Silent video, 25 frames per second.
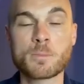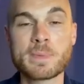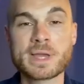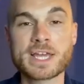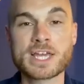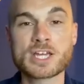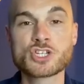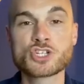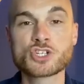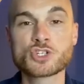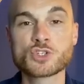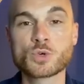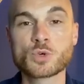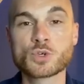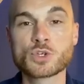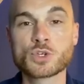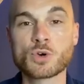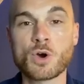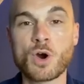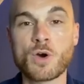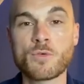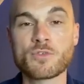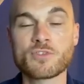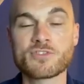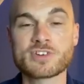making sure
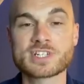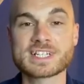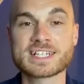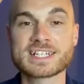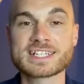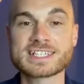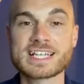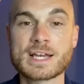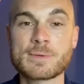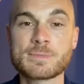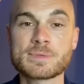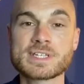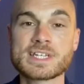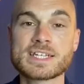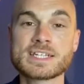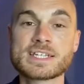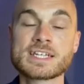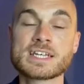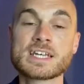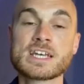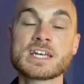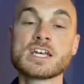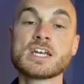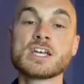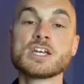your offer is
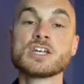accepted,